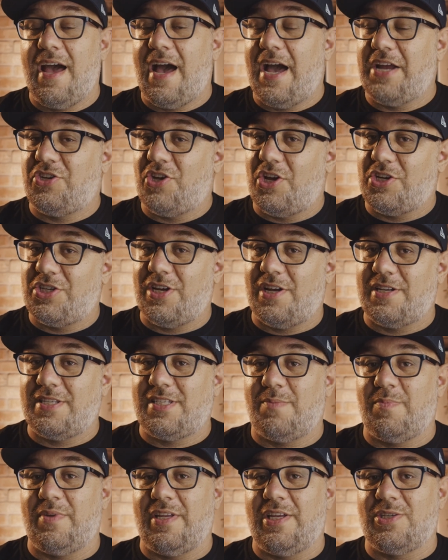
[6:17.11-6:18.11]
I touched on
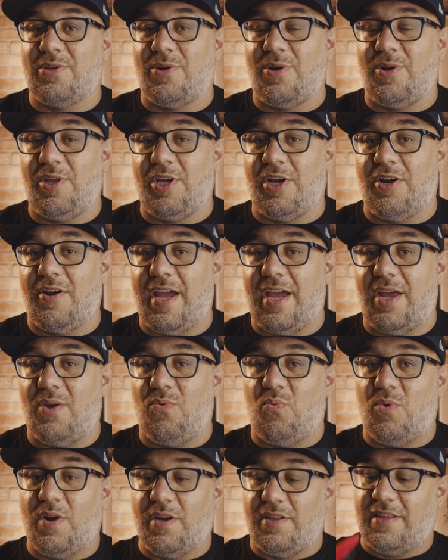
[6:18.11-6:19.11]
some of these earlier,
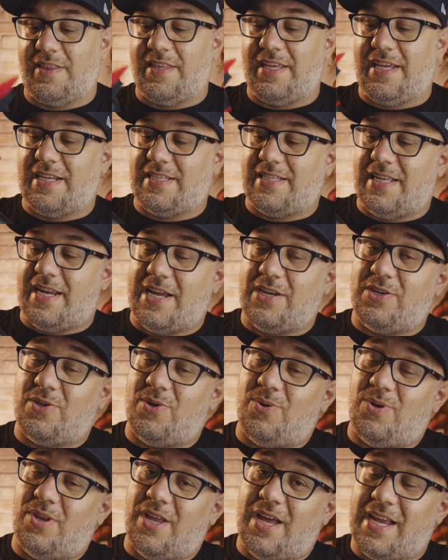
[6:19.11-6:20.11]
and one of the things that I
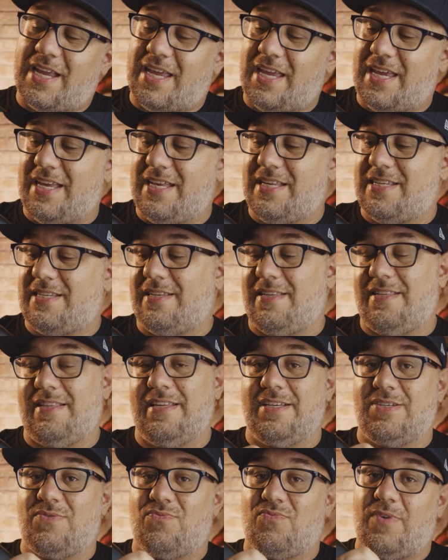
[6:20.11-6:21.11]
don't like is
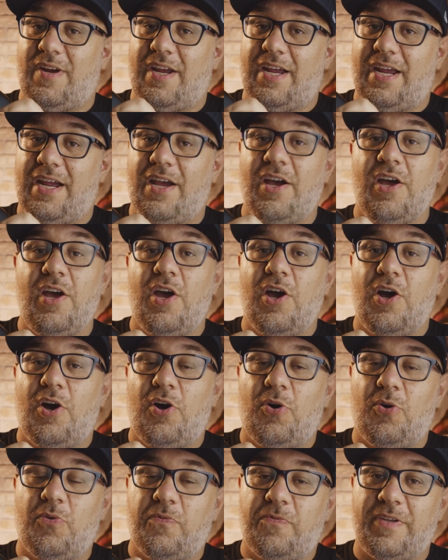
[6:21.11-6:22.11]
this ring.
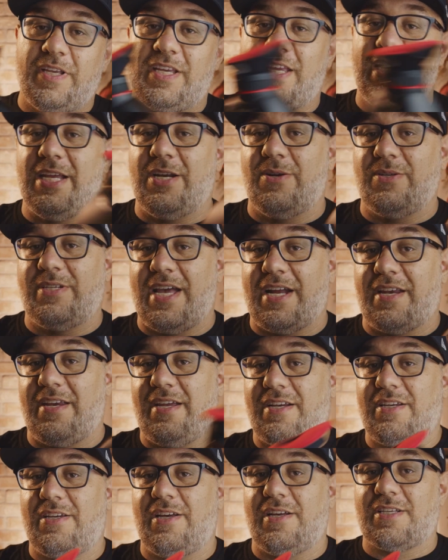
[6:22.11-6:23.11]
Hopefully
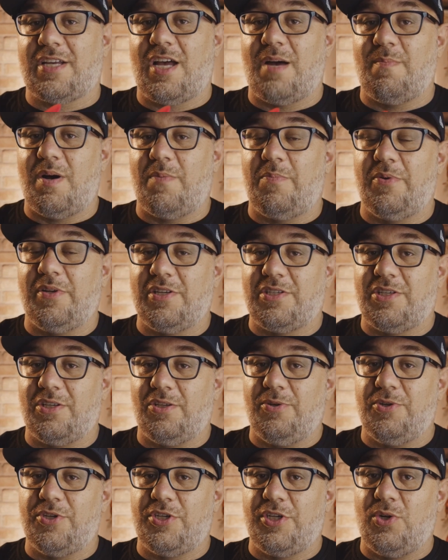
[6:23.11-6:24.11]
Kinotehnik does come up with a
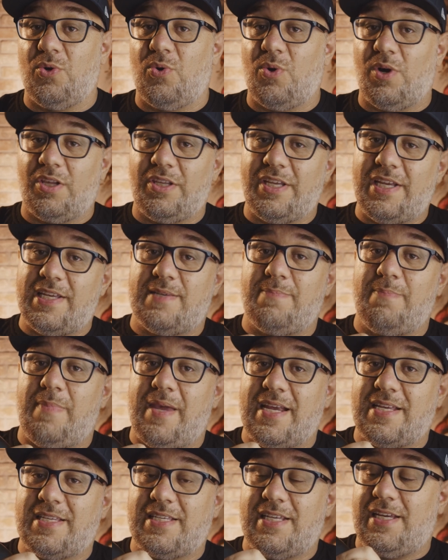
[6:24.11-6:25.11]
solution, or at least
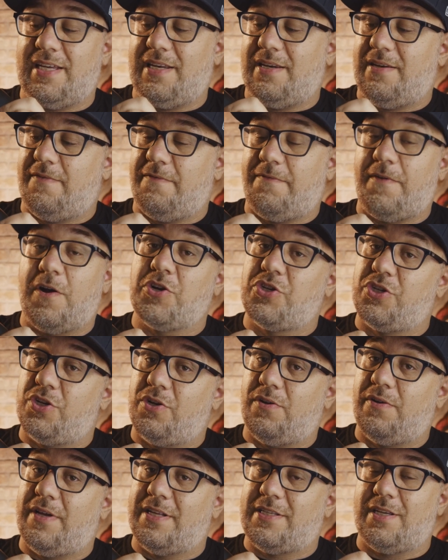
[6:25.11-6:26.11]
makes it
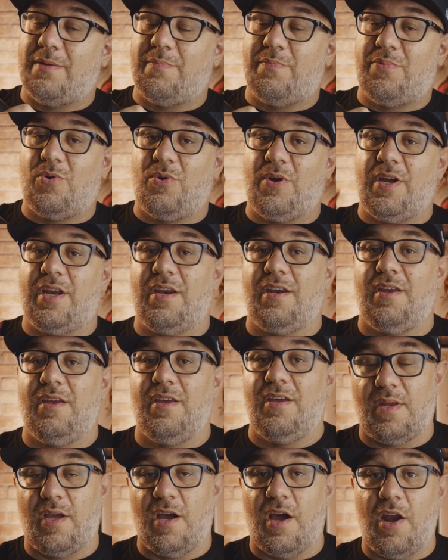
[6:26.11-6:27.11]
functional at some point.
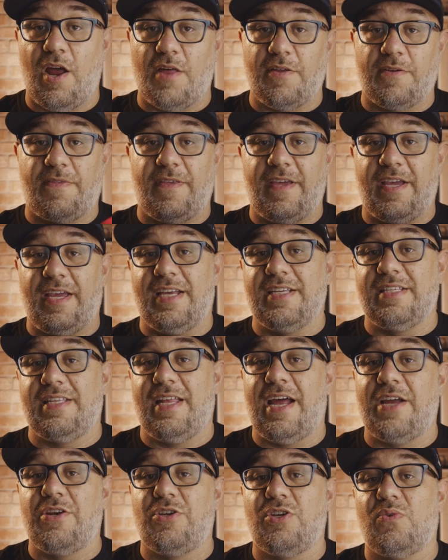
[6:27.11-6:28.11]
Another thing is
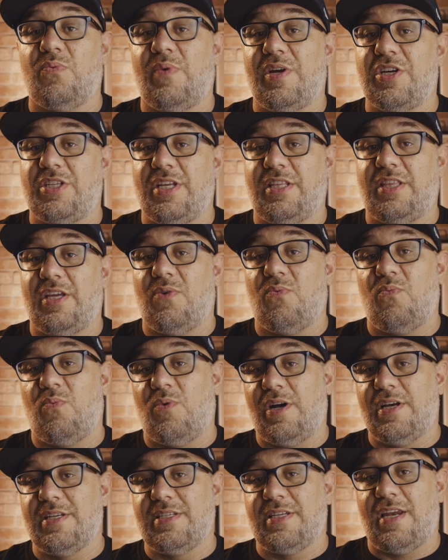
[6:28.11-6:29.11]
that I do wish that there
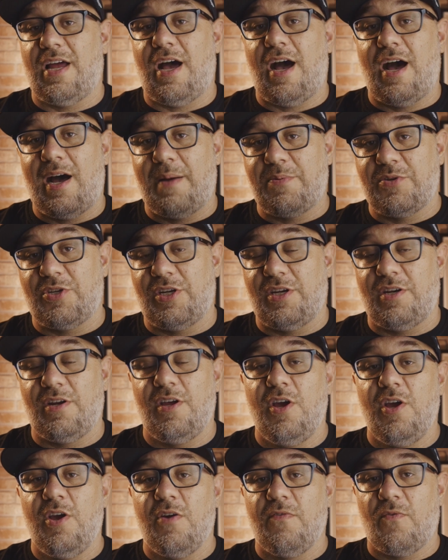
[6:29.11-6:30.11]
was an option
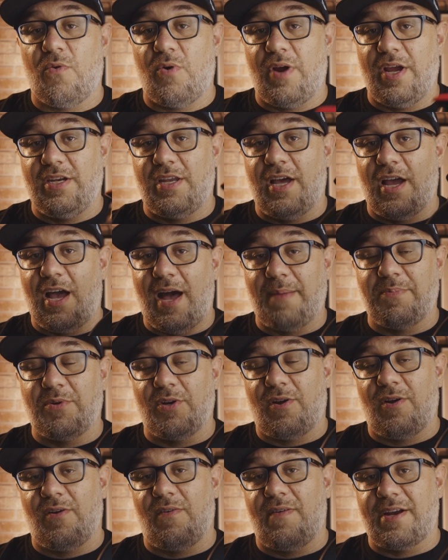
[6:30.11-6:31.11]
for a
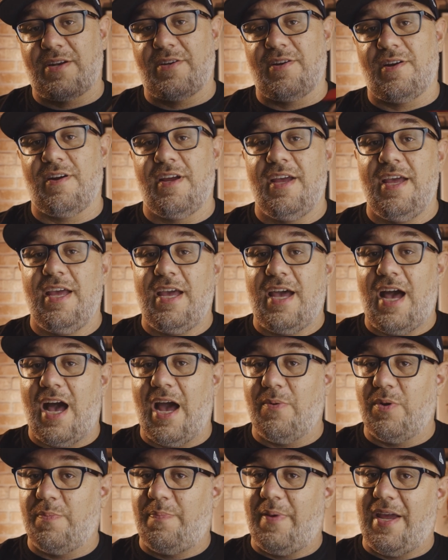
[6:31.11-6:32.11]
diopter corrector.
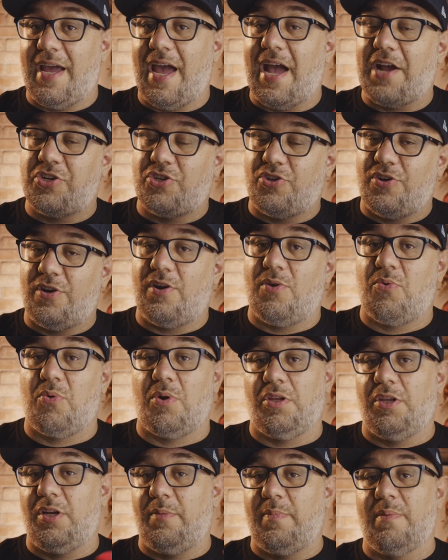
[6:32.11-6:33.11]
I would pay extra or
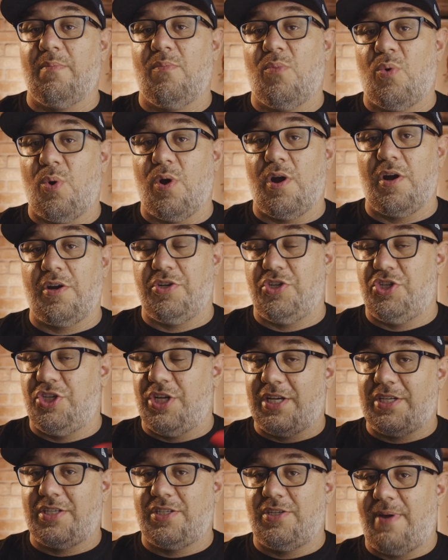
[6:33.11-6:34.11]
a little bit more
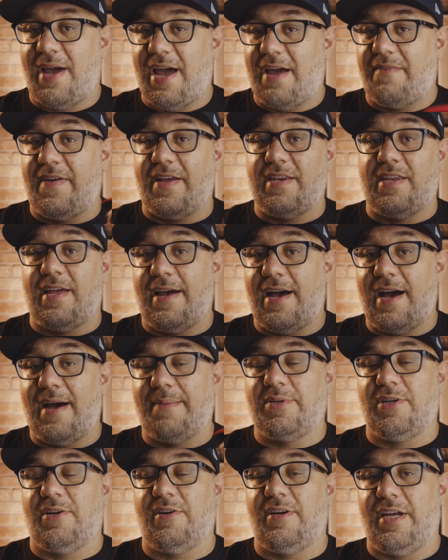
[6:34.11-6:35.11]
just to have that
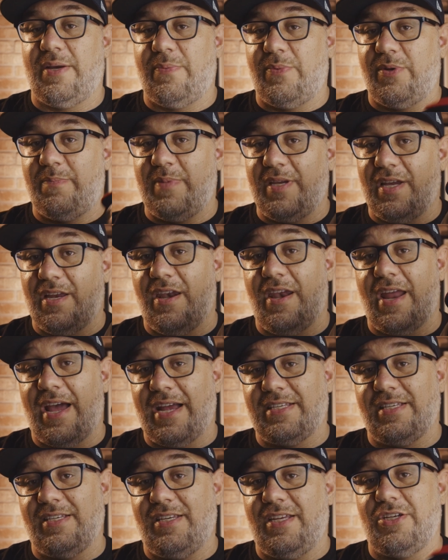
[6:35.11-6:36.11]
diopter. It would be a
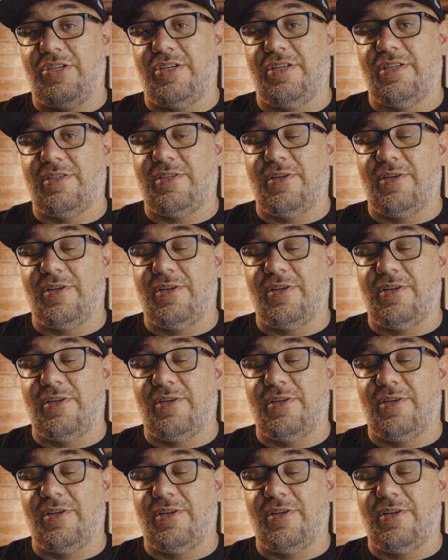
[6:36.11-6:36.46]
nice addition.